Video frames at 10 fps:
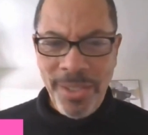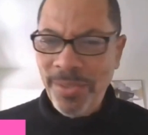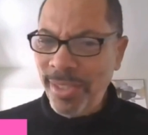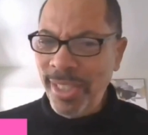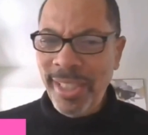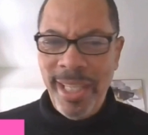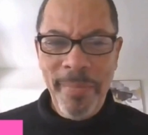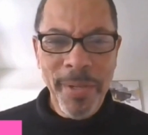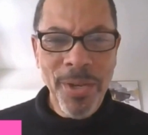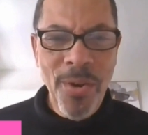So just
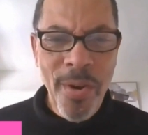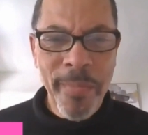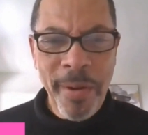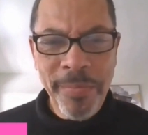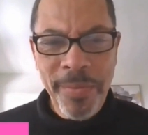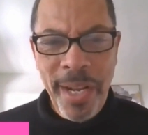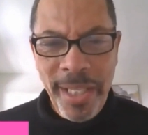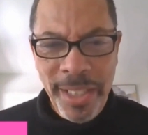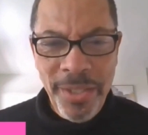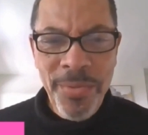keep it going, my
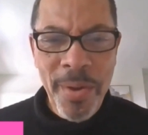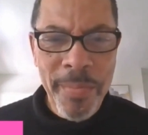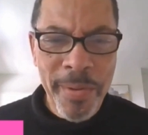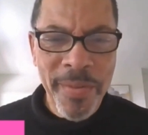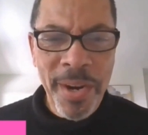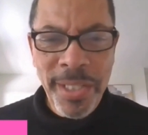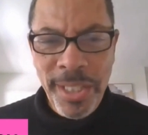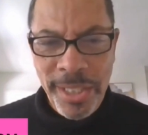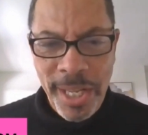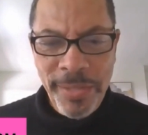friend. You will be very
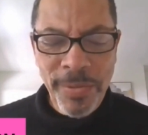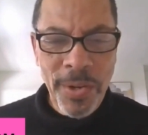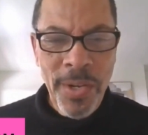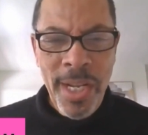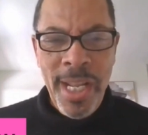successful.